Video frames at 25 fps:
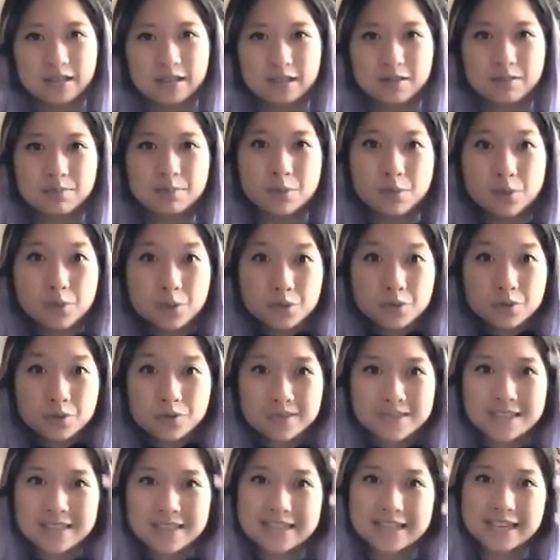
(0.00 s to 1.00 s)

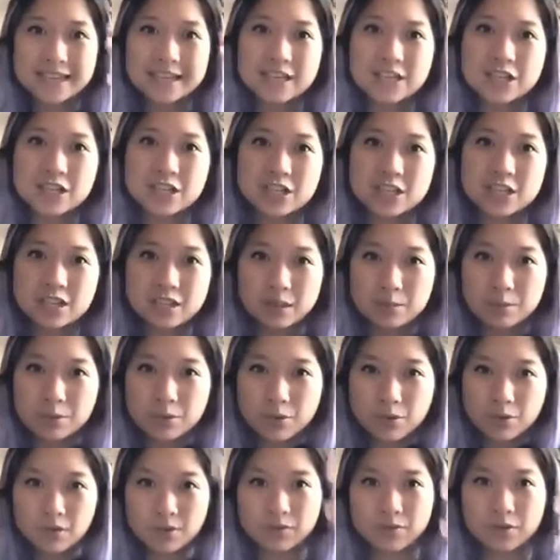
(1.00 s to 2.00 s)
move the attention and
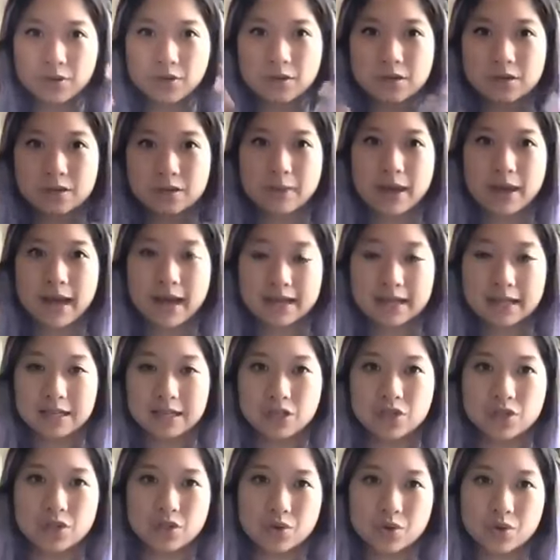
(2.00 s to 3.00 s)
move the focus back
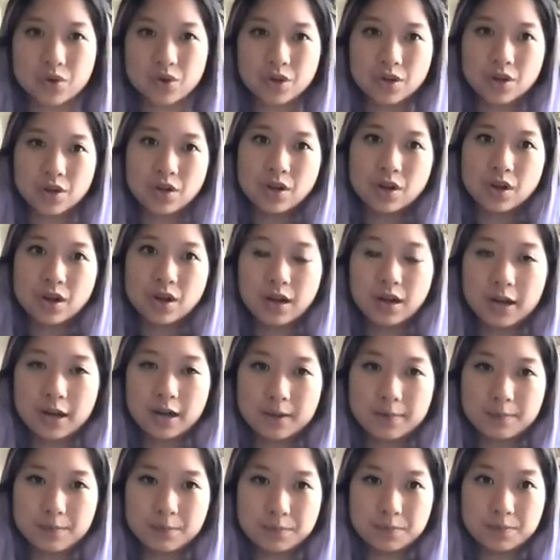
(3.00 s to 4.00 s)
into
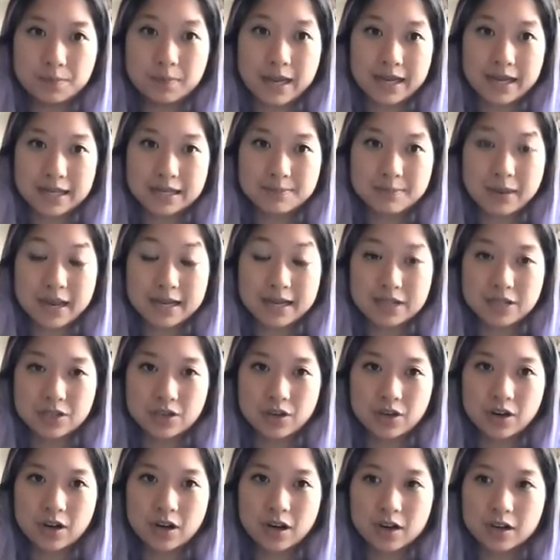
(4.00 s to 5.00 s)
um, back
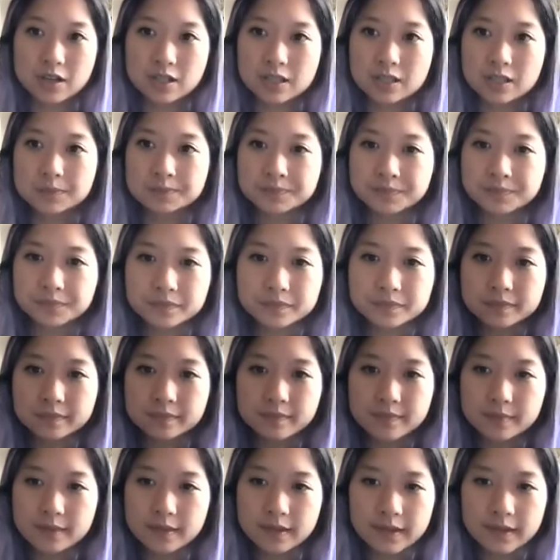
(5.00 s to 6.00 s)
into your heart.
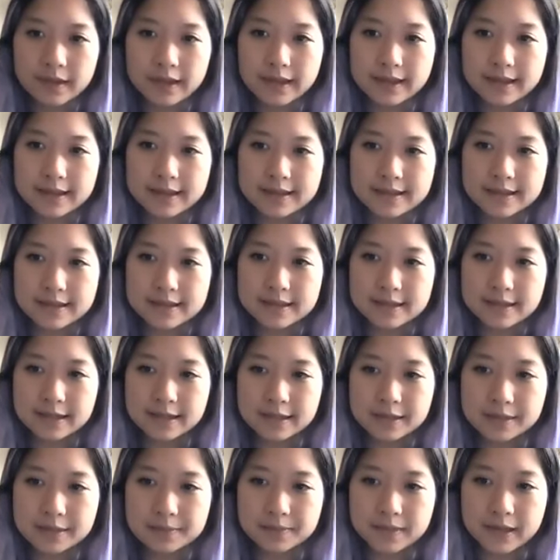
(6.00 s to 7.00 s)
And
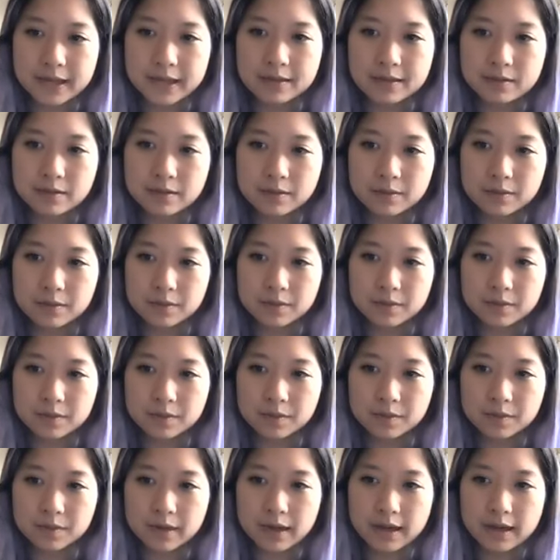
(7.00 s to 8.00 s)
um, and
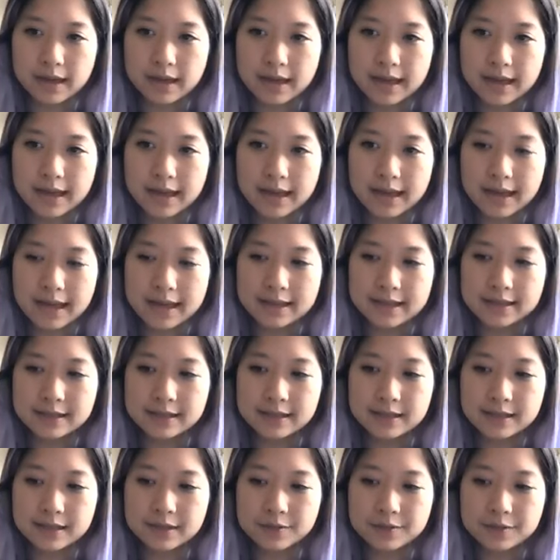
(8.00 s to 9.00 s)

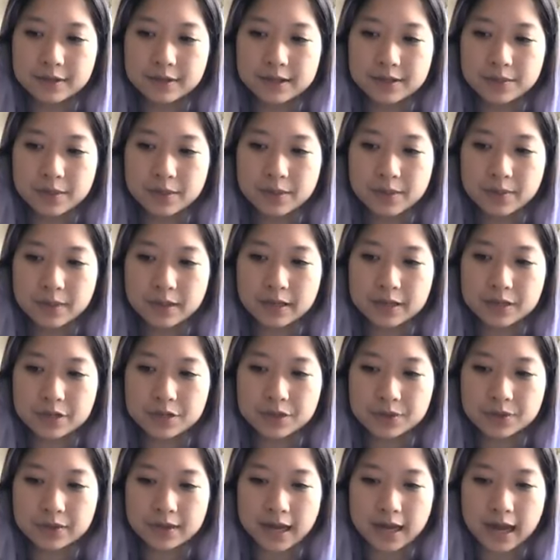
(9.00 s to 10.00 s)
and the reason we want to
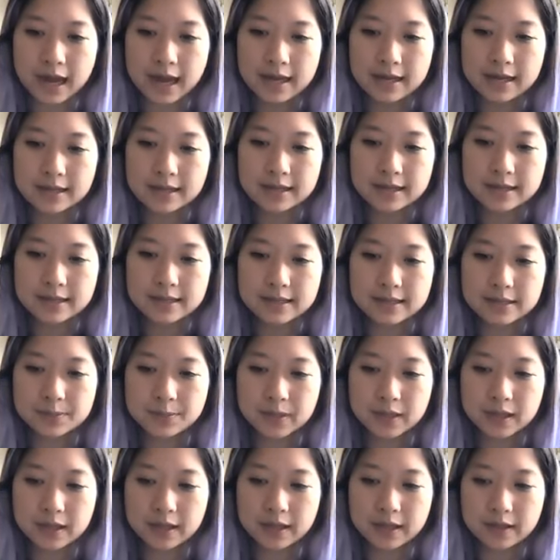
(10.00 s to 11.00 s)
do that is
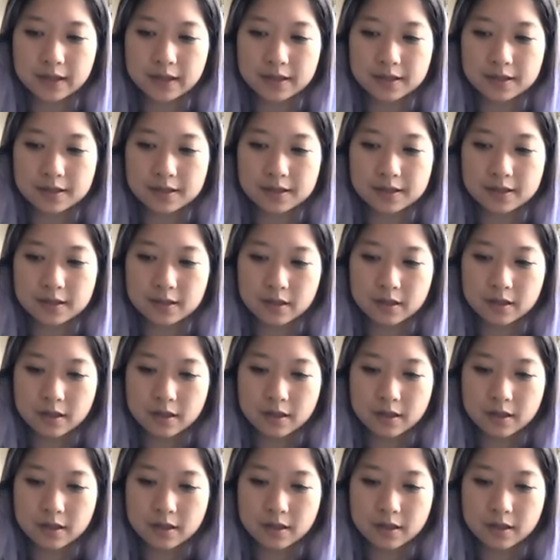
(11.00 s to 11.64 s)
because